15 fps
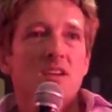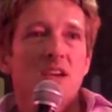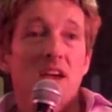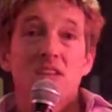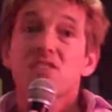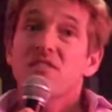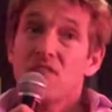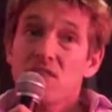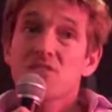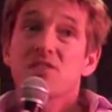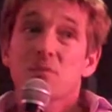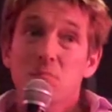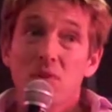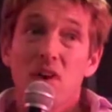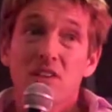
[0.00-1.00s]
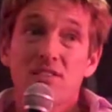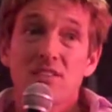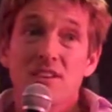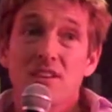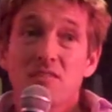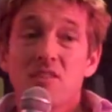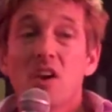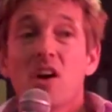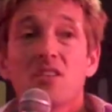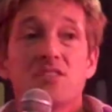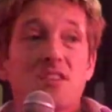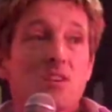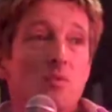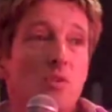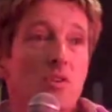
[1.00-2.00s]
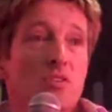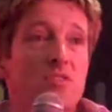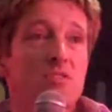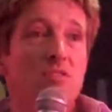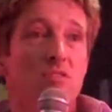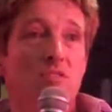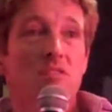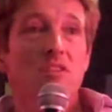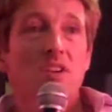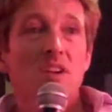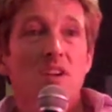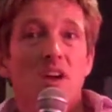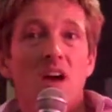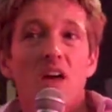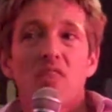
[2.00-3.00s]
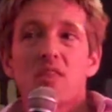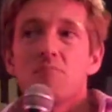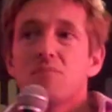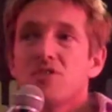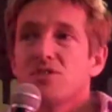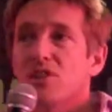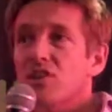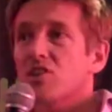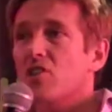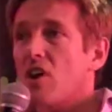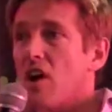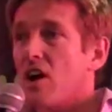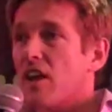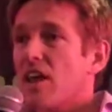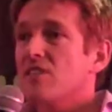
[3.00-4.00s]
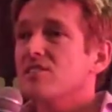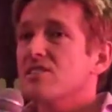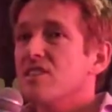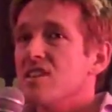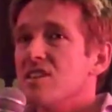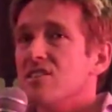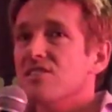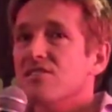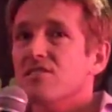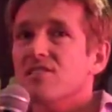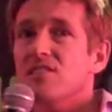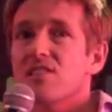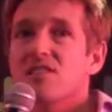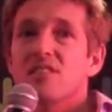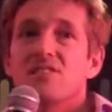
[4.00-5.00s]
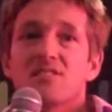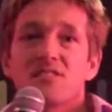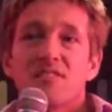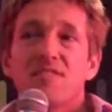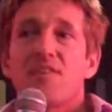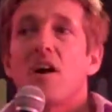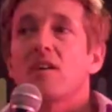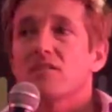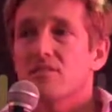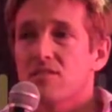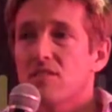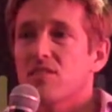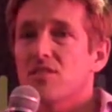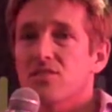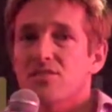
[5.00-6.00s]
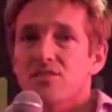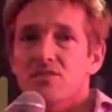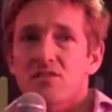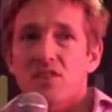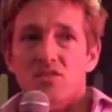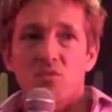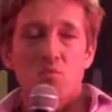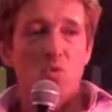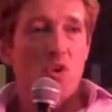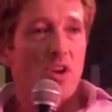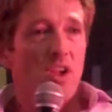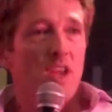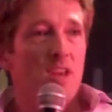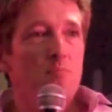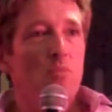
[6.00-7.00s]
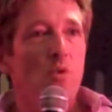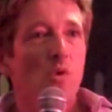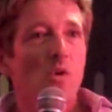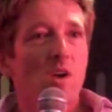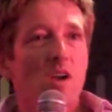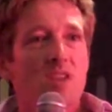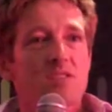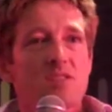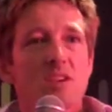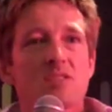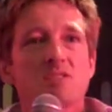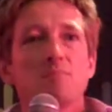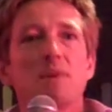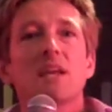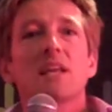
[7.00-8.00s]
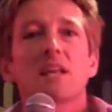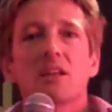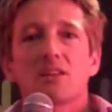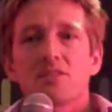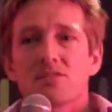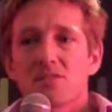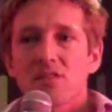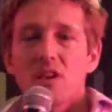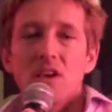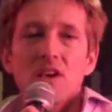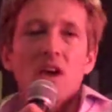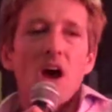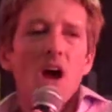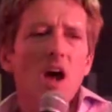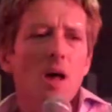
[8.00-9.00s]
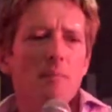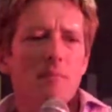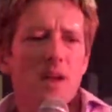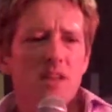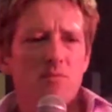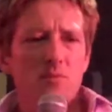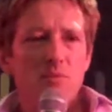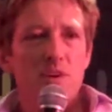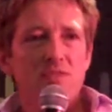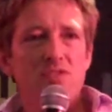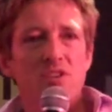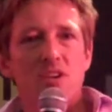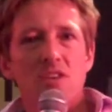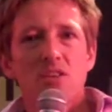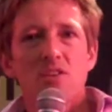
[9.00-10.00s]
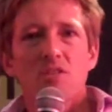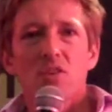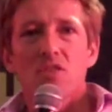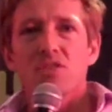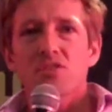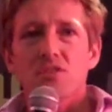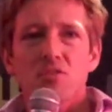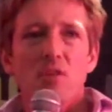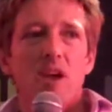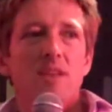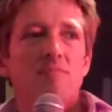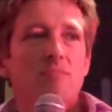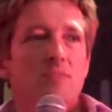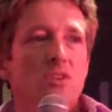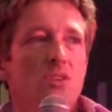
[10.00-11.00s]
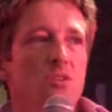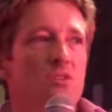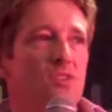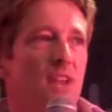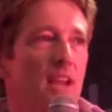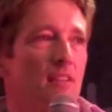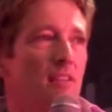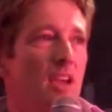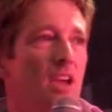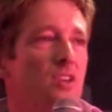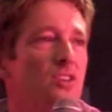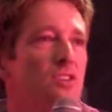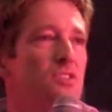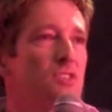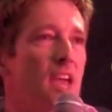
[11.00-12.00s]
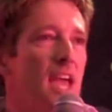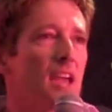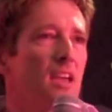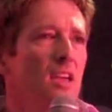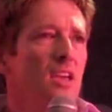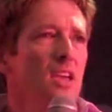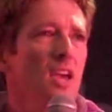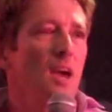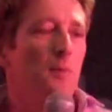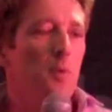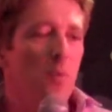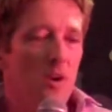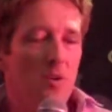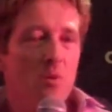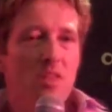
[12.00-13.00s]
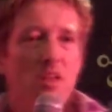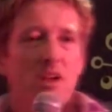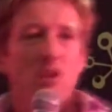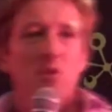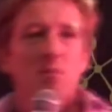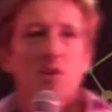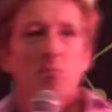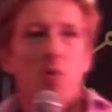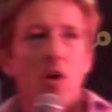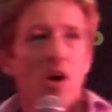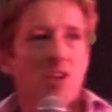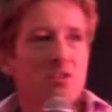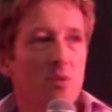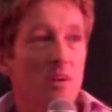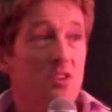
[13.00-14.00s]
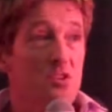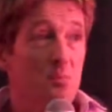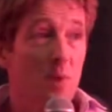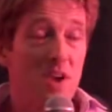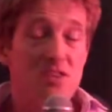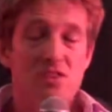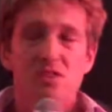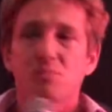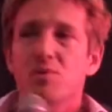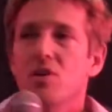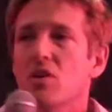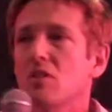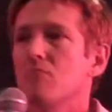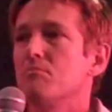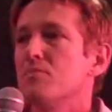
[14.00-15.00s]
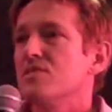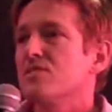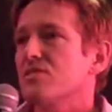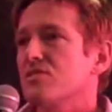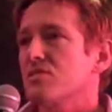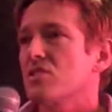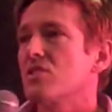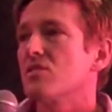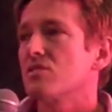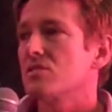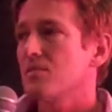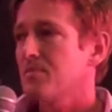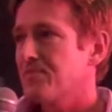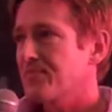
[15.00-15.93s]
and it's a very simple idea, and the idea was, look, the music chart as it is, is defunct. It just doesn't work anymore. It's, it's meaningless. Um, and we've seen that you've got this great news and aggregation tech, and we wonder whether that could be applied to other spaces beyond business news.